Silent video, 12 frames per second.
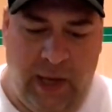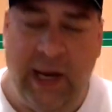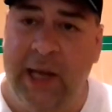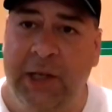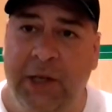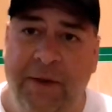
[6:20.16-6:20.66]

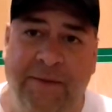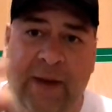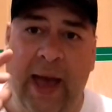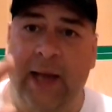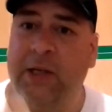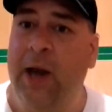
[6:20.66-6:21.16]
it hits you
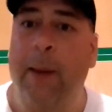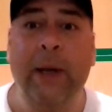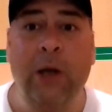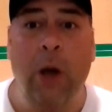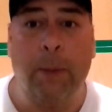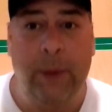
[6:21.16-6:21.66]
fast. Now I
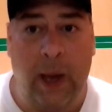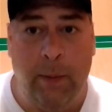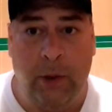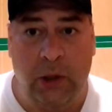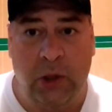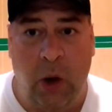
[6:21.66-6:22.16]
might not be
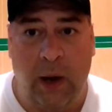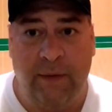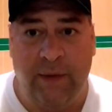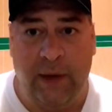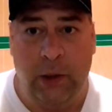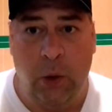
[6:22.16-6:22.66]
able to
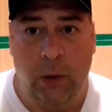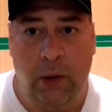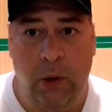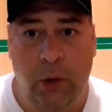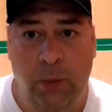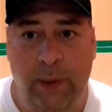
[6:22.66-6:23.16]
talk if I do a
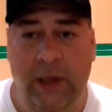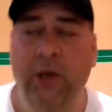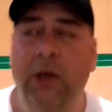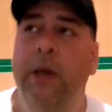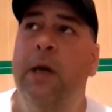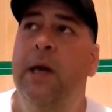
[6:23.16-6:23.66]
huge
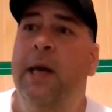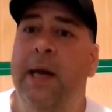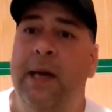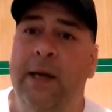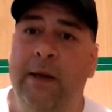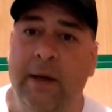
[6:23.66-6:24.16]
piece.
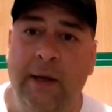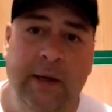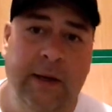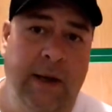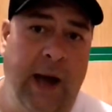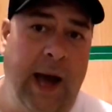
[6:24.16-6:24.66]

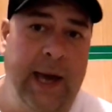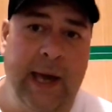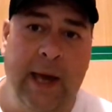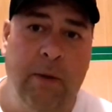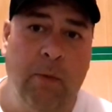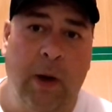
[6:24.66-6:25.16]
I
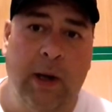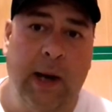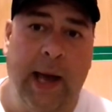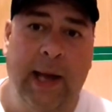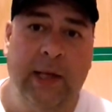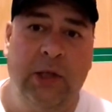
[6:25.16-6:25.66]
ate one
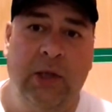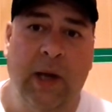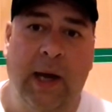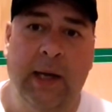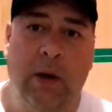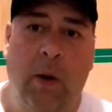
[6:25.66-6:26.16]
last
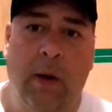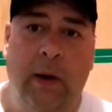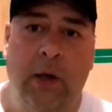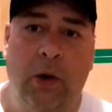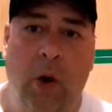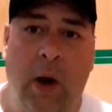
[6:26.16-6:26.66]
night
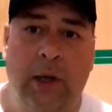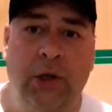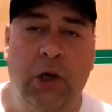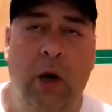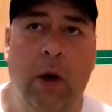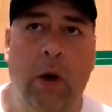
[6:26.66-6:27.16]
on a
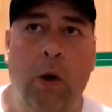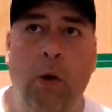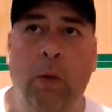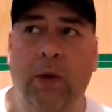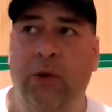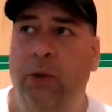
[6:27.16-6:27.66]

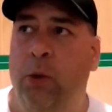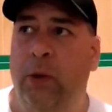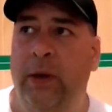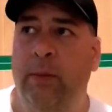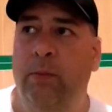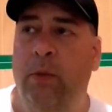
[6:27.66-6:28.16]
nacho with
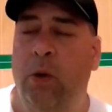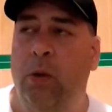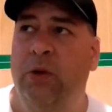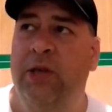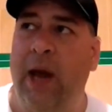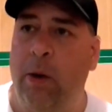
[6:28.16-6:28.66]
cream
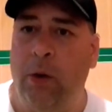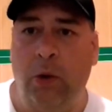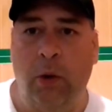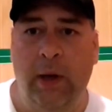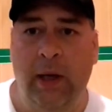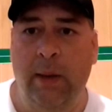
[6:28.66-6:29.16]
or sour
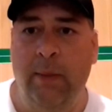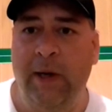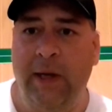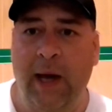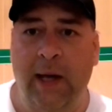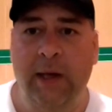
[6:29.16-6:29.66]
cream,
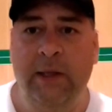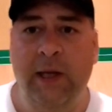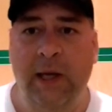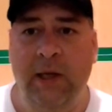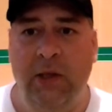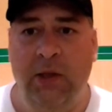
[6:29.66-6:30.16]
and it kind of
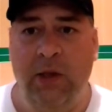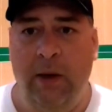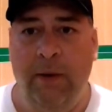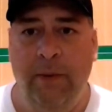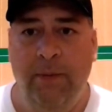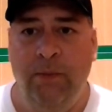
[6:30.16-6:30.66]
takes
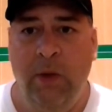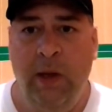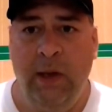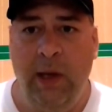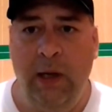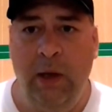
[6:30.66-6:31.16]
the
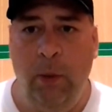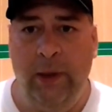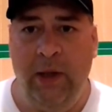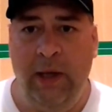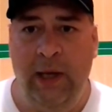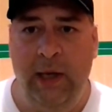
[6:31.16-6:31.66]
a little
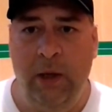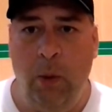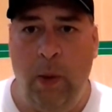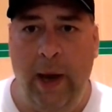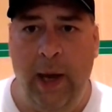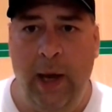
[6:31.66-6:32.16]
bit of the heat
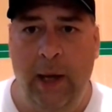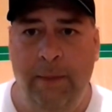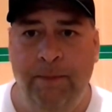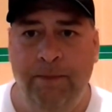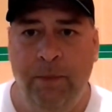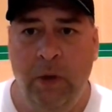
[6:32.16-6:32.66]

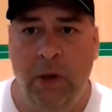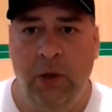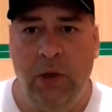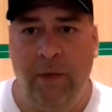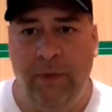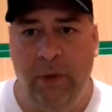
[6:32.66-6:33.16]
away.
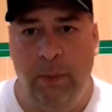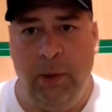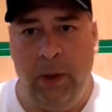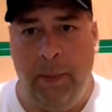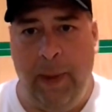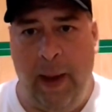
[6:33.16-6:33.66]
So if you
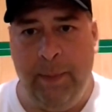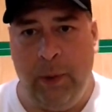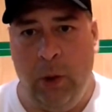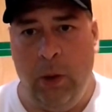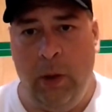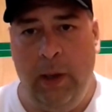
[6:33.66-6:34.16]
put a
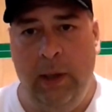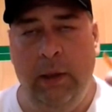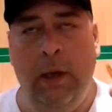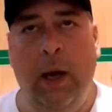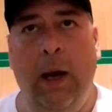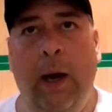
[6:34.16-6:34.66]
pepper
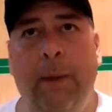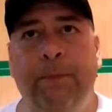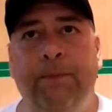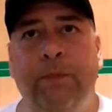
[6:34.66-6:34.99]
and uh,